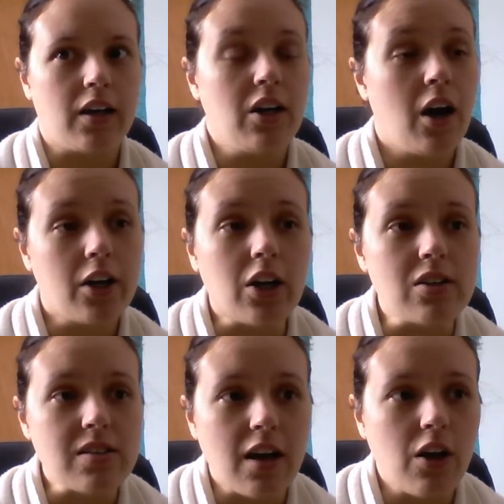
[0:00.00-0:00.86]
cut
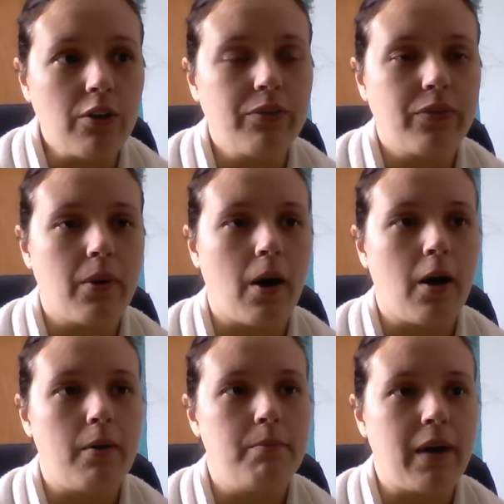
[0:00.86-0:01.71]
ourselves,
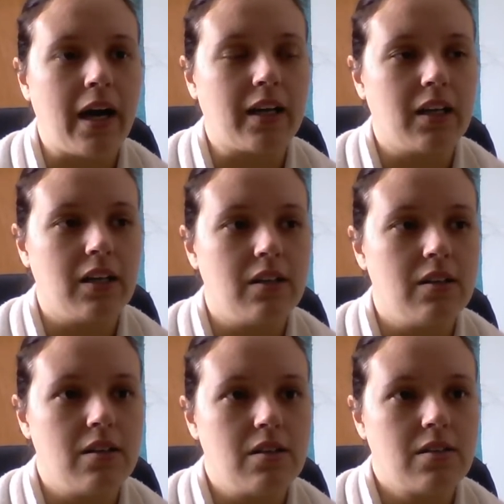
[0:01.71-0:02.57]
back
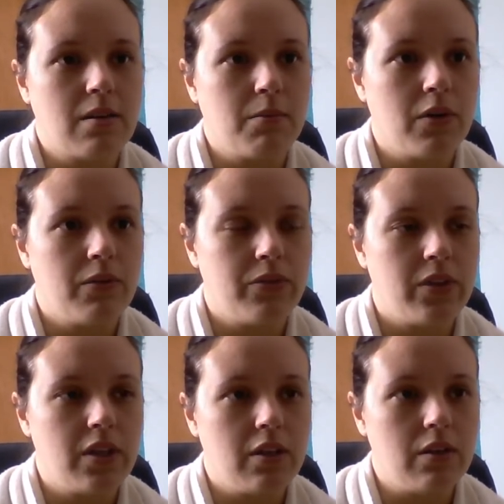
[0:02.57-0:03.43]
in some of
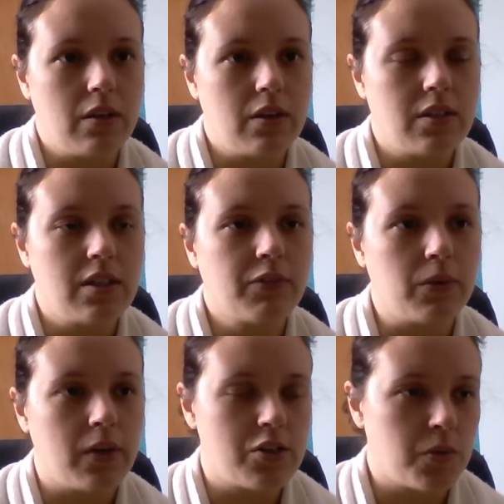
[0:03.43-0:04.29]
the
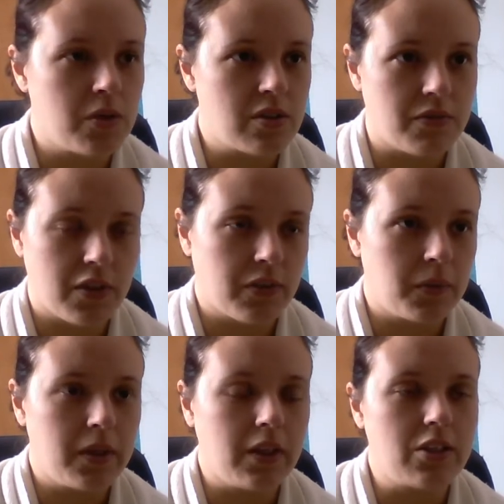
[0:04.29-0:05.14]
different rituals of
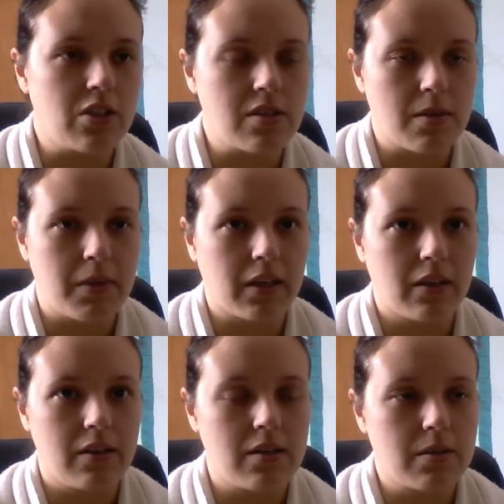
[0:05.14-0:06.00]
different religions. I'm not
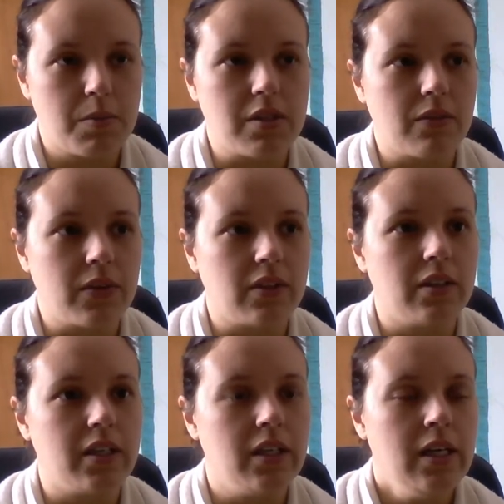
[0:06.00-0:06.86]
going to
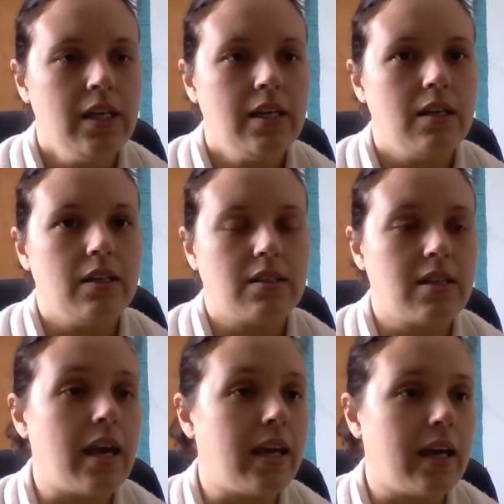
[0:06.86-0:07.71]
specifically
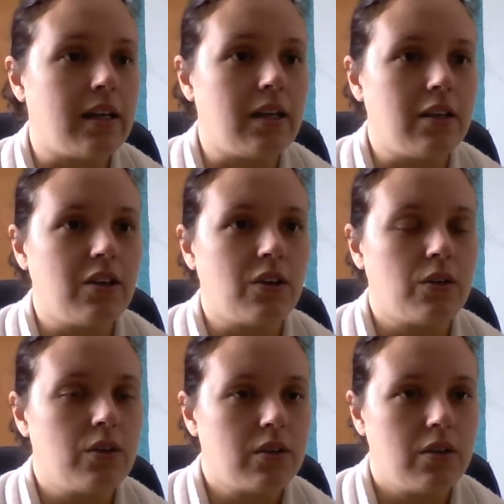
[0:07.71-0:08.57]
say any, you
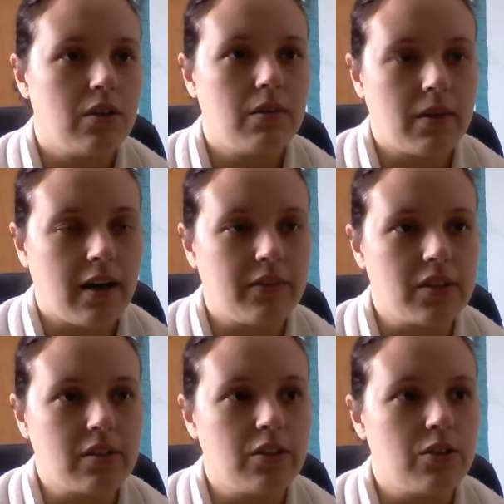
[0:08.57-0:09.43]
know, you can
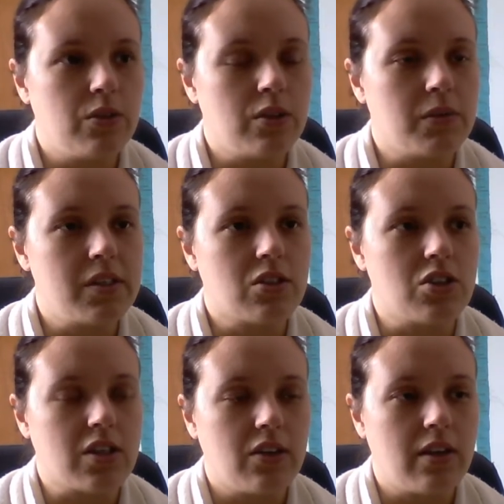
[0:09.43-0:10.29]
obviously do your
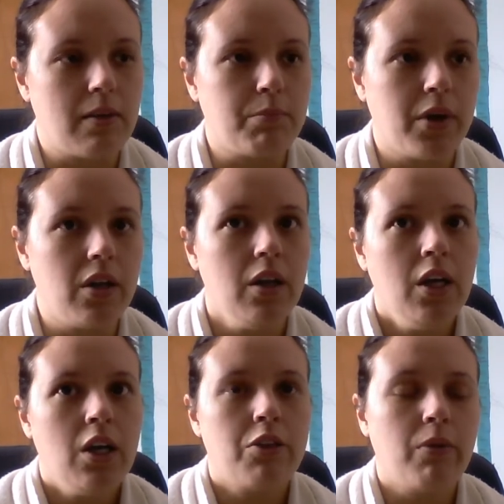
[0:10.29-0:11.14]
research on that, but
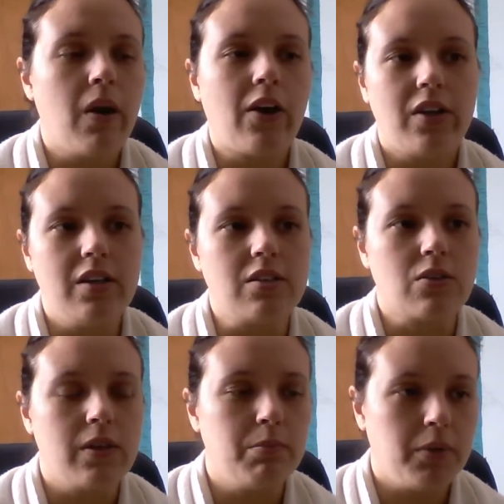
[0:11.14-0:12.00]
throughout
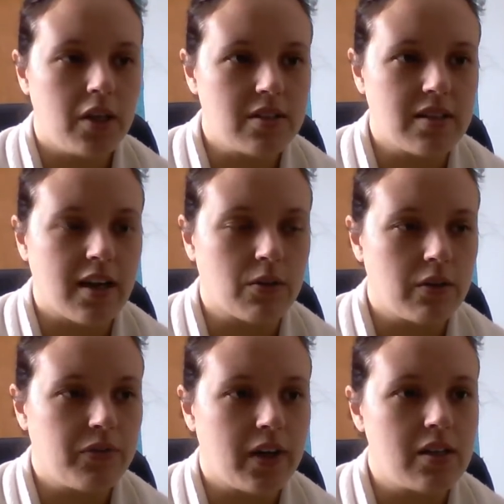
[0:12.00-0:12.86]
history, blood
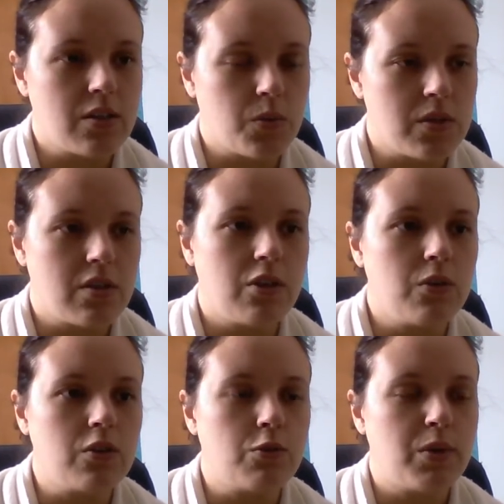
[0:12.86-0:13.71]
sacrifice was
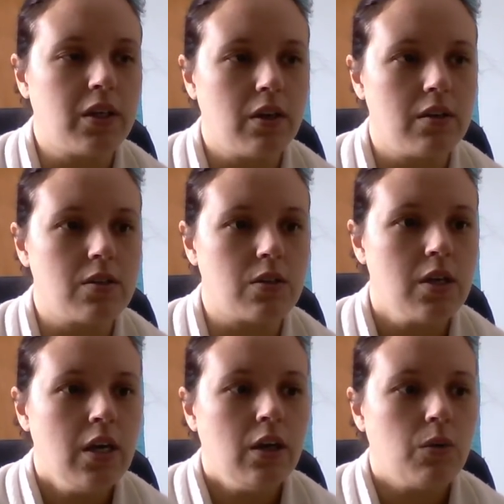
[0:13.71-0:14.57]
huge,
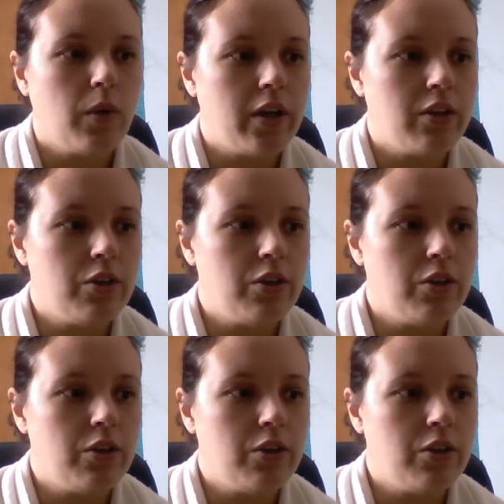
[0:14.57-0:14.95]
because when